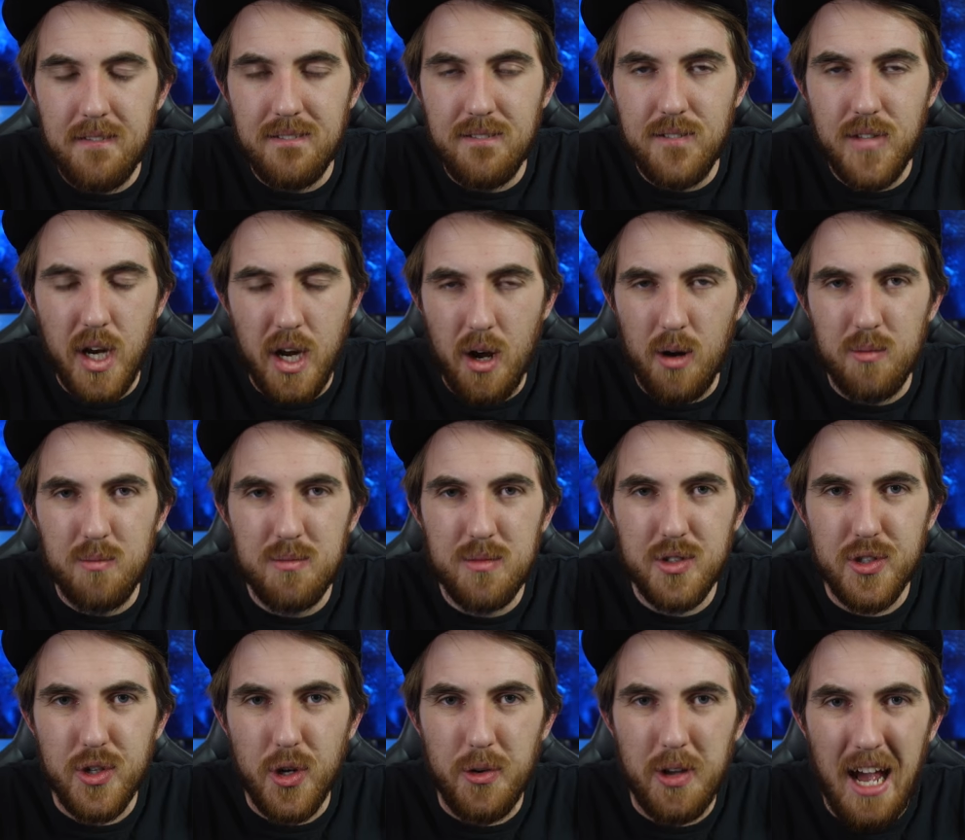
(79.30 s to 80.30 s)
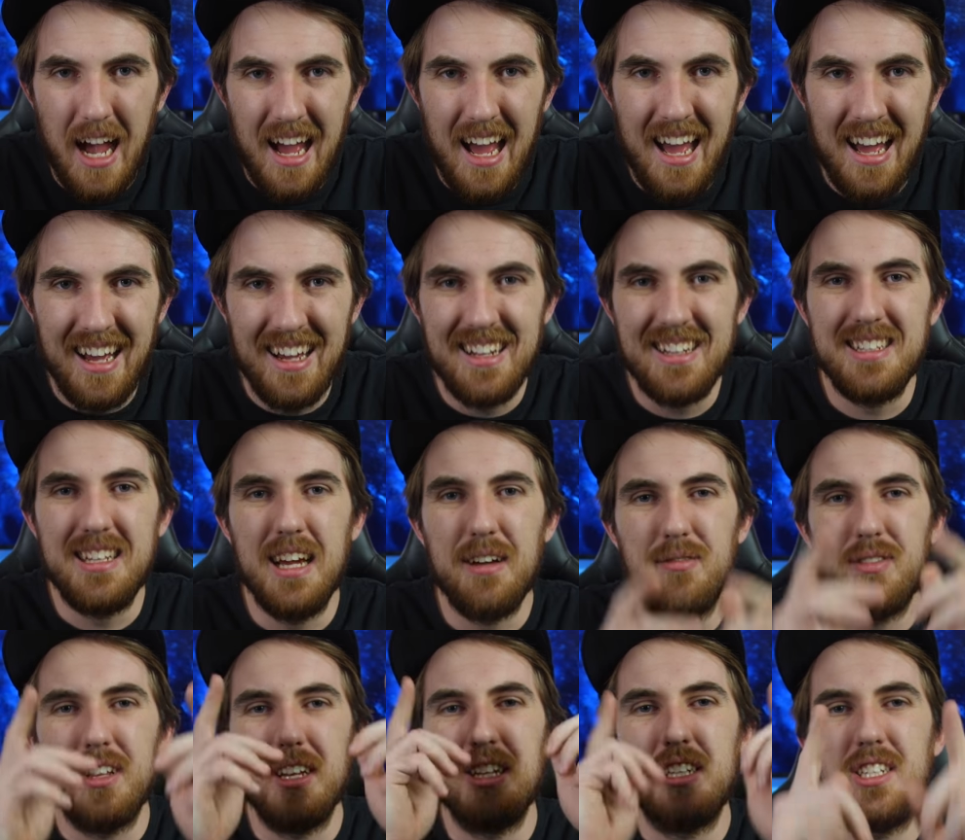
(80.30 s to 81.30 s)
video. So yeah,
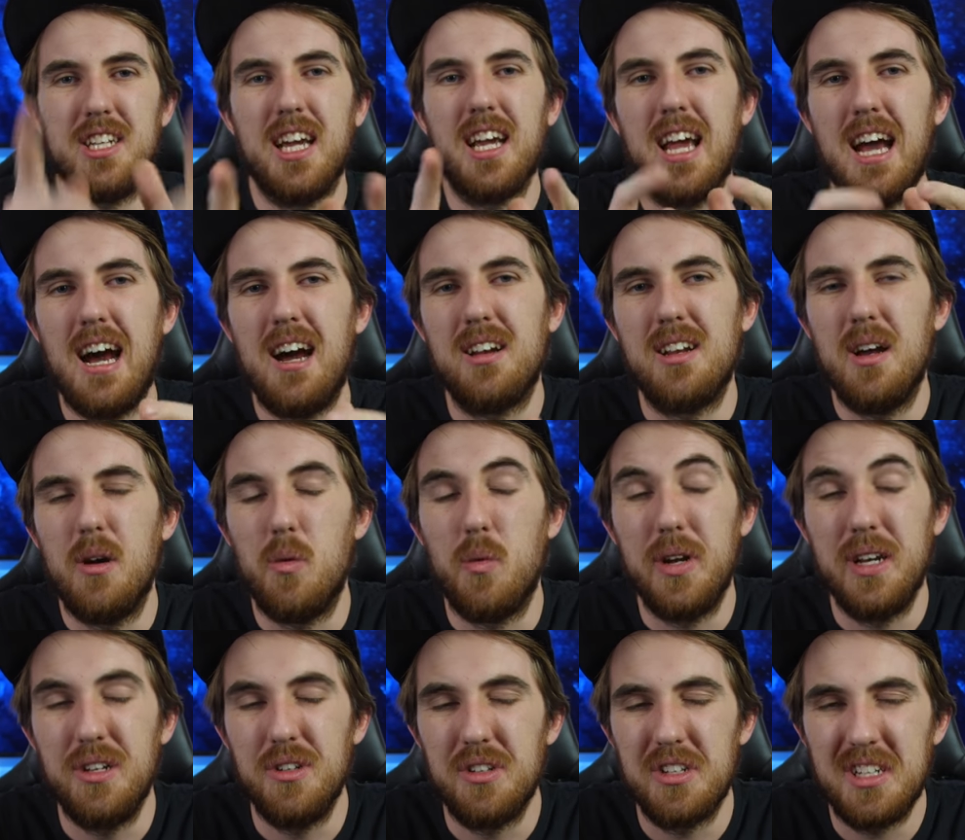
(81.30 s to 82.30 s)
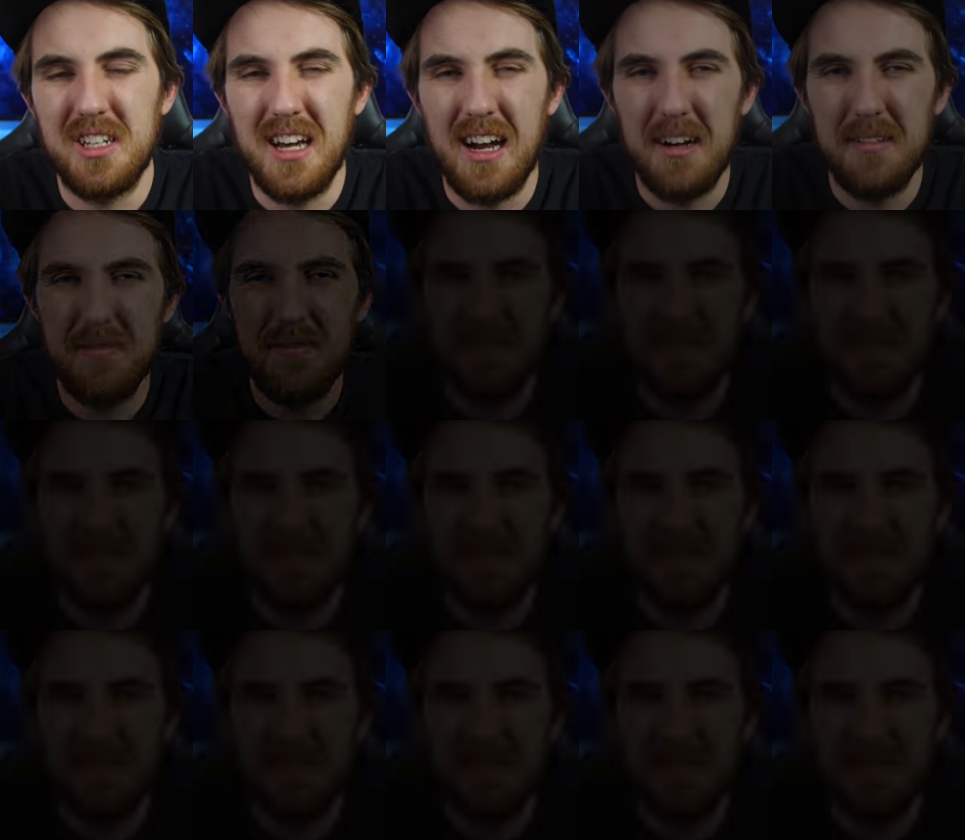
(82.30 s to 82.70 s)
definitely check out We Do Stuff.